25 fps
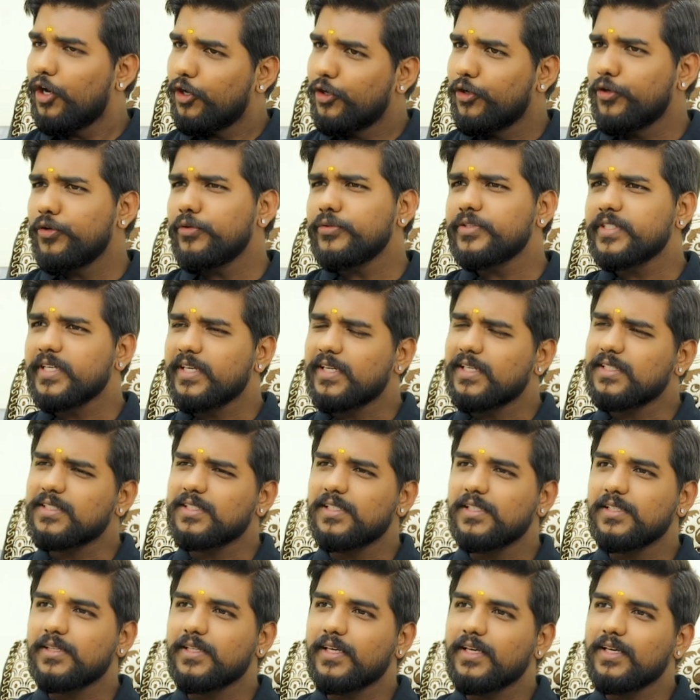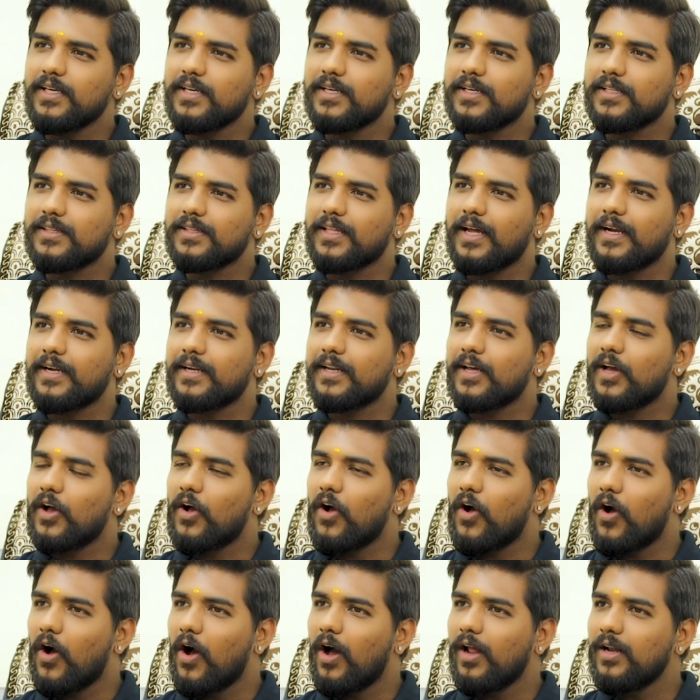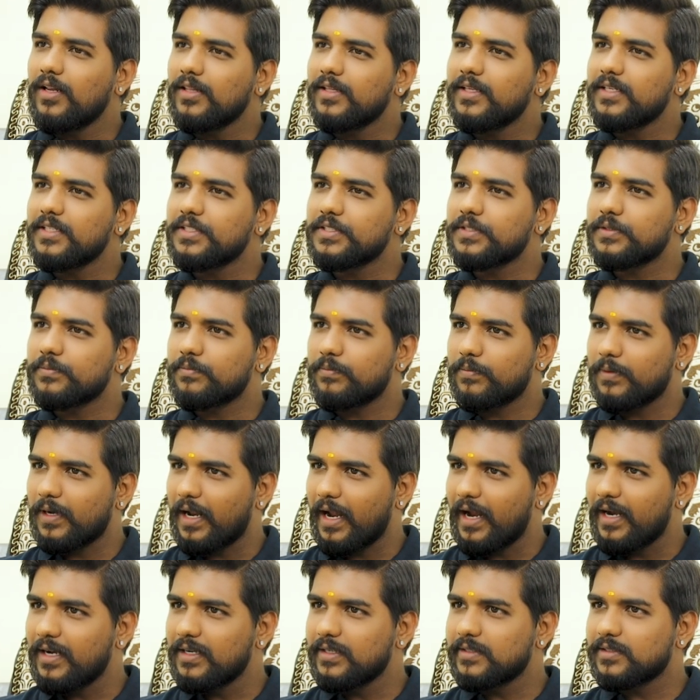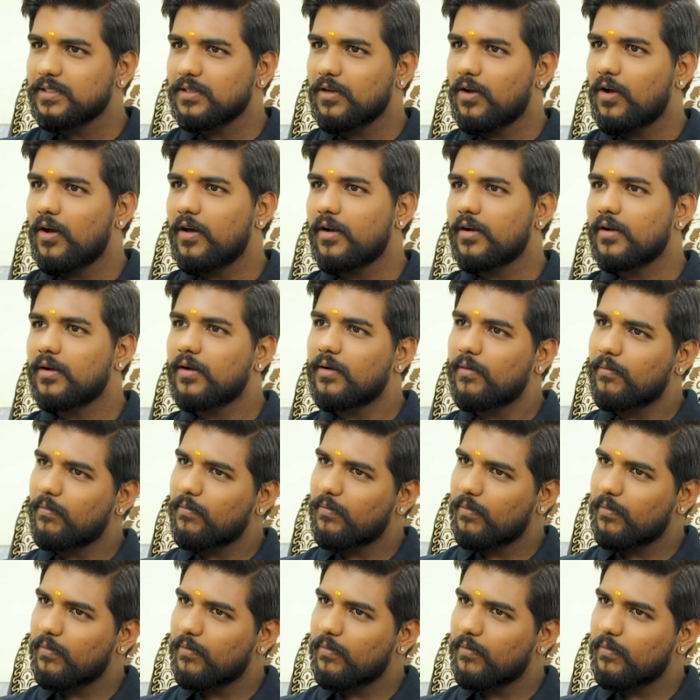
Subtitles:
Do you seriously think that all these plants are,